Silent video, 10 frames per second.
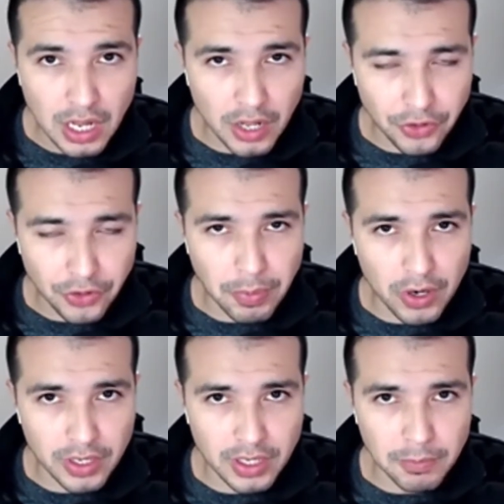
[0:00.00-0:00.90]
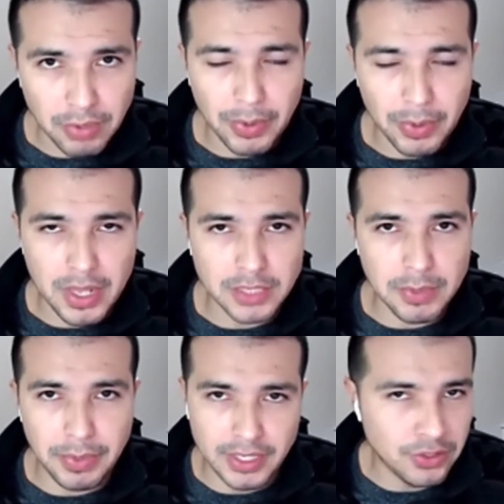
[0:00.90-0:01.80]
third party property management
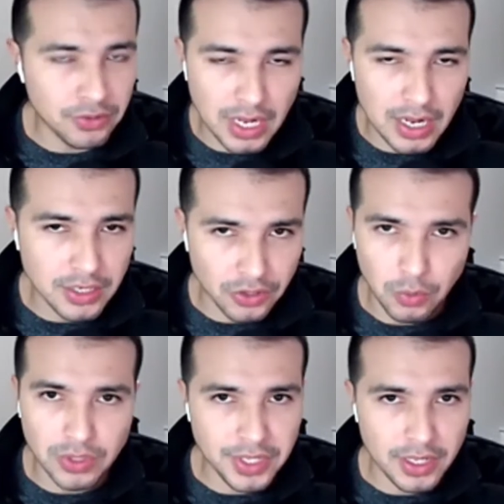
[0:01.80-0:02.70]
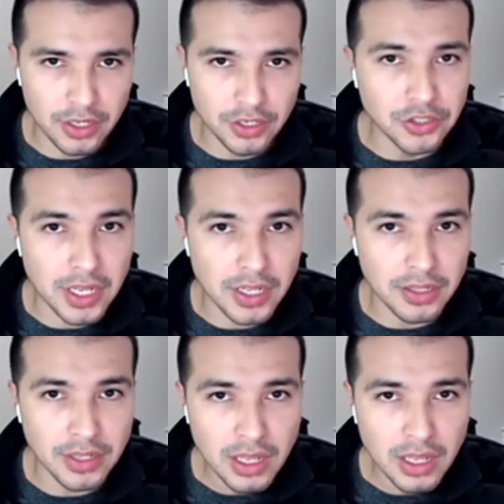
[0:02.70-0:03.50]
because those guys are the ones that understand